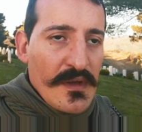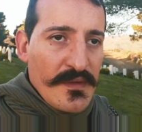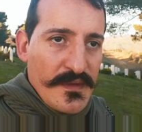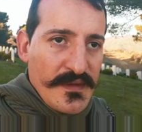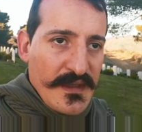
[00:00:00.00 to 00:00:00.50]

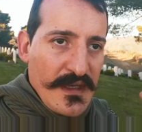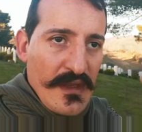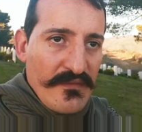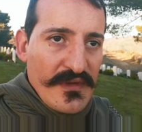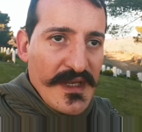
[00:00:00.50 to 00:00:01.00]
degree
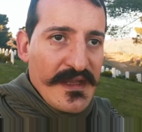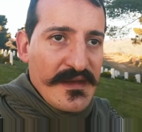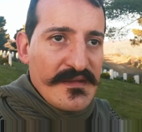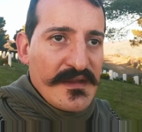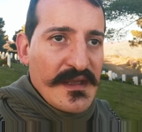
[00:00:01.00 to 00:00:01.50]
of
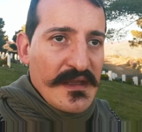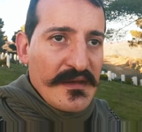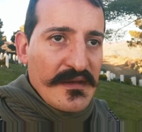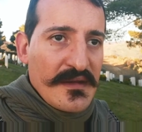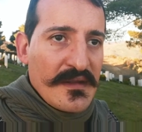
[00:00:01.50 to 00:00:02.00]
clarity
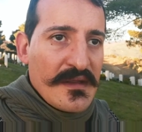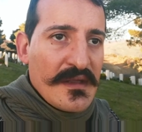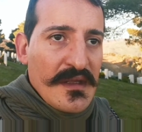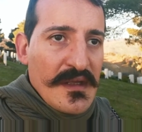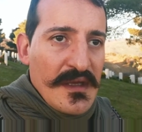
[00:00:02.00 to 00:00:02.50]
and
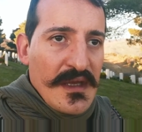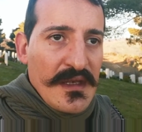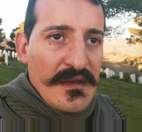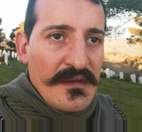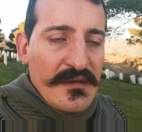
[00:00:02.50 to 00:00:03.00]

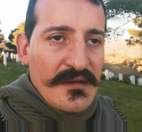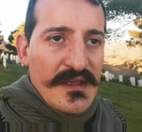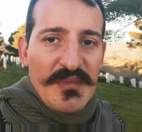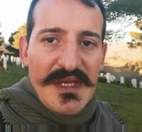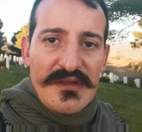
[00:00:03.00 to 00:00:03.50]
the
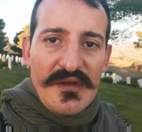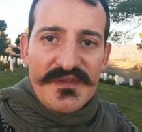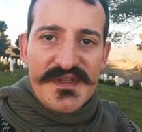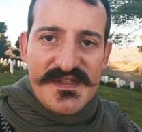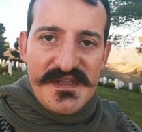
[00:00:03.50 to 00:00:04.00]
ability
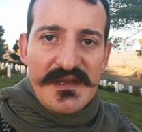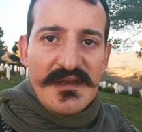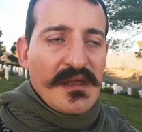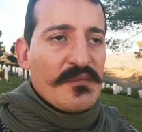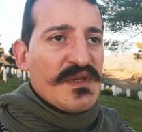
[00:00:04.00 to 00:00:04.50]
of
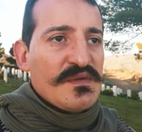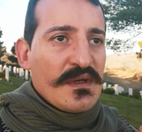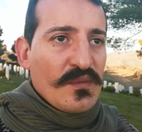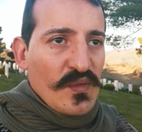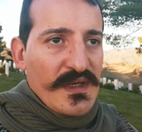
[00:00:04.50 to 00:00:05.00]
discerning
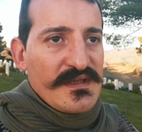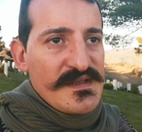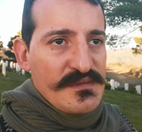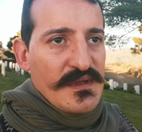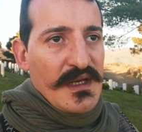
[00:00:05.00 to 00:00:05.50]
between what it
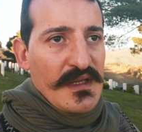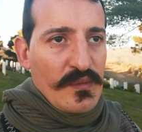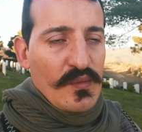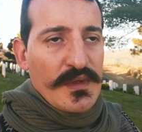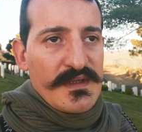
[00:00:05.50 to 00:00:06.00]
is real
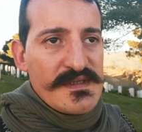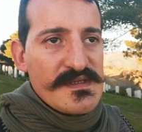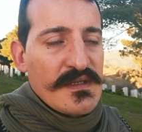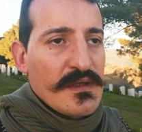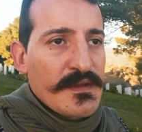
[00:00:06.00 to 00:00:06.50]
and what
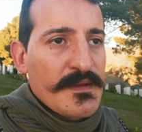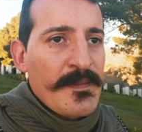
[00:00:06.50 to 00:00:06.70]
it's not.